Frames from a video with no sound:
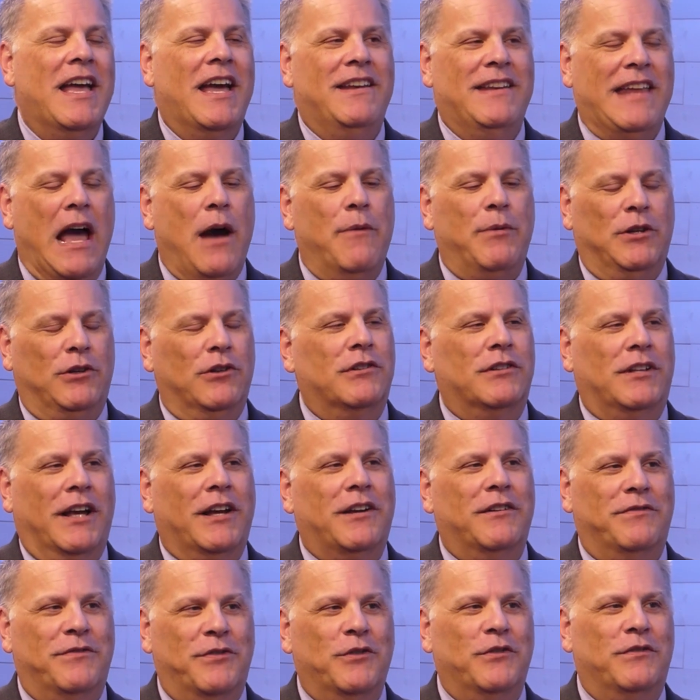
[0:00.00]
now we look like
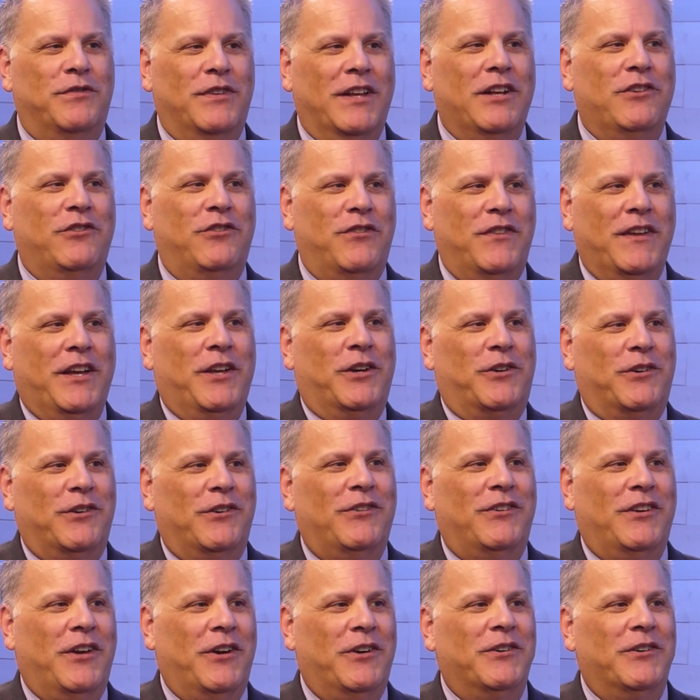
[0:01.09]
a full-fledged theater. So